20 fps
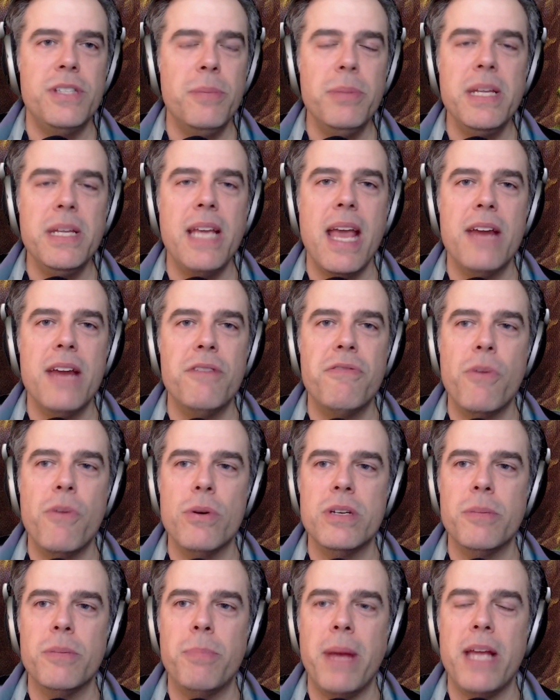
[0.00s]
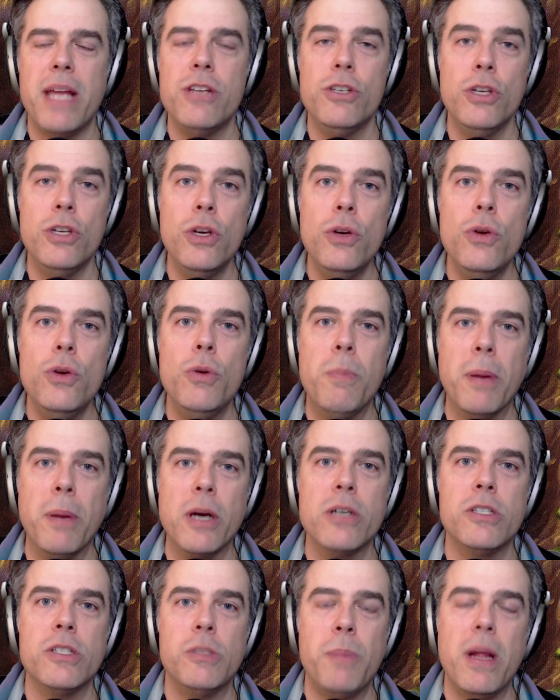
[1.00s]
simply can't afford to pay 2
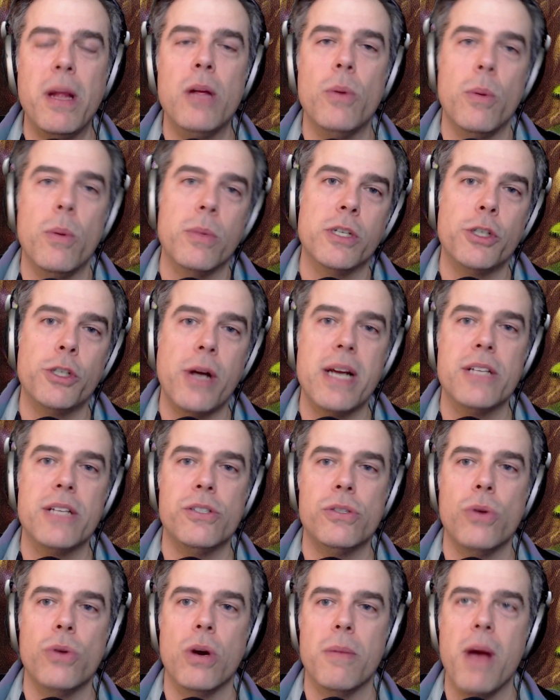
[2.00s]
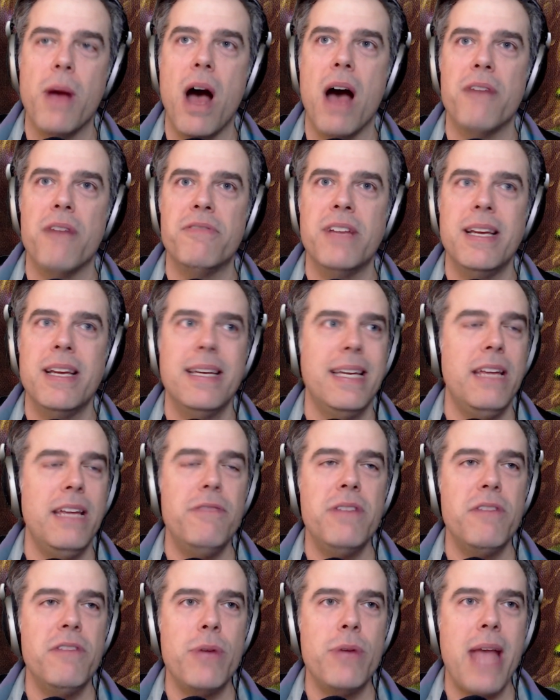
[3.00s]
per spell when we're trying to storm off.
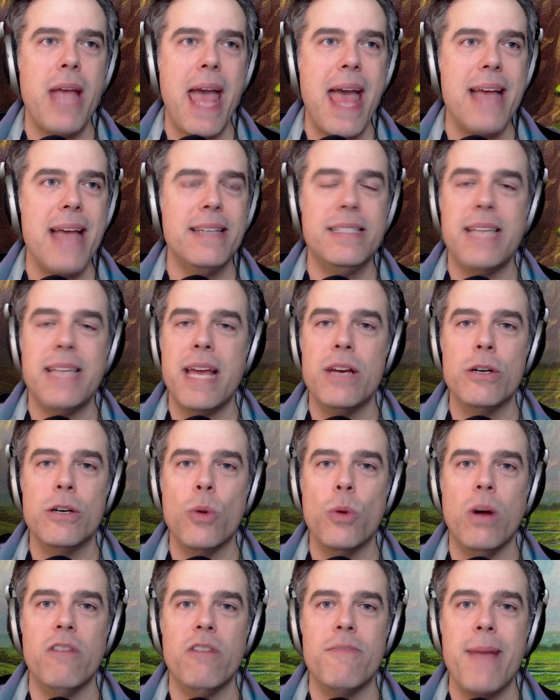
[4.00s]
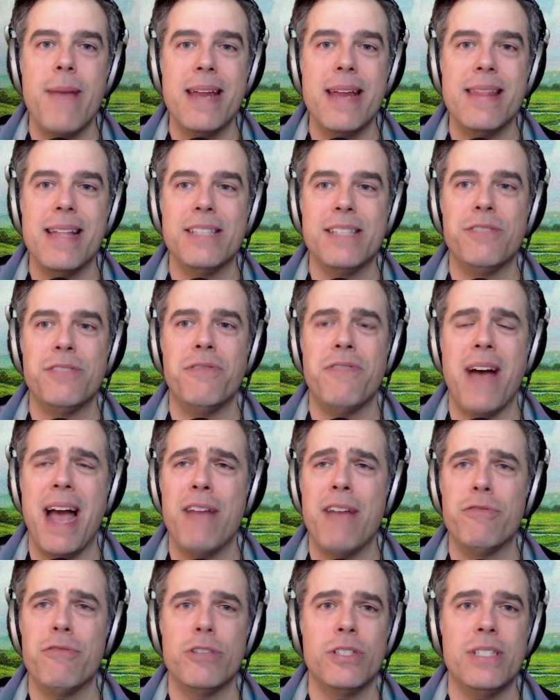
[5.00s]
Even if we had 10 or 12 mana, that's
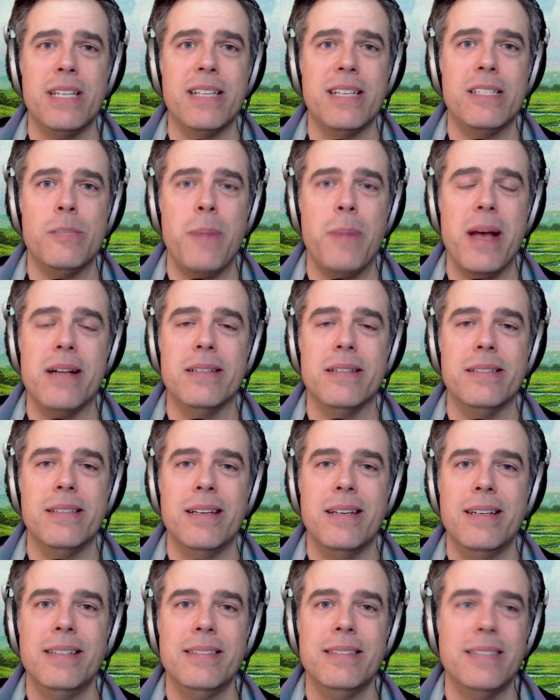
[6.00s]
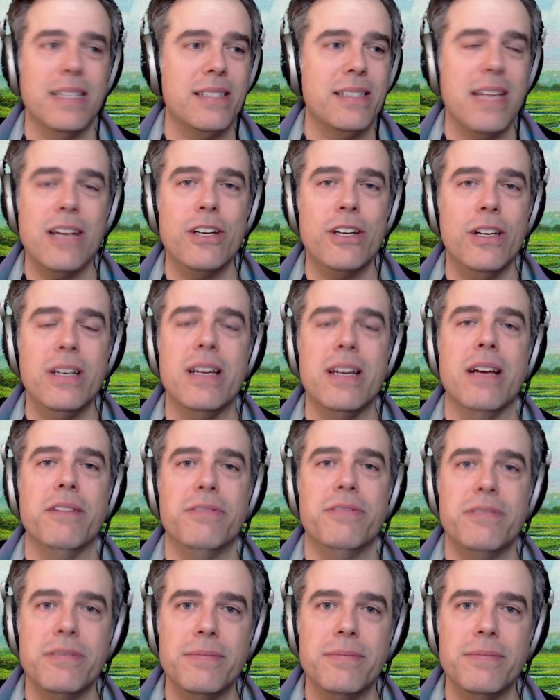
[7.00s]
5 or 6 spells. That's not good enough.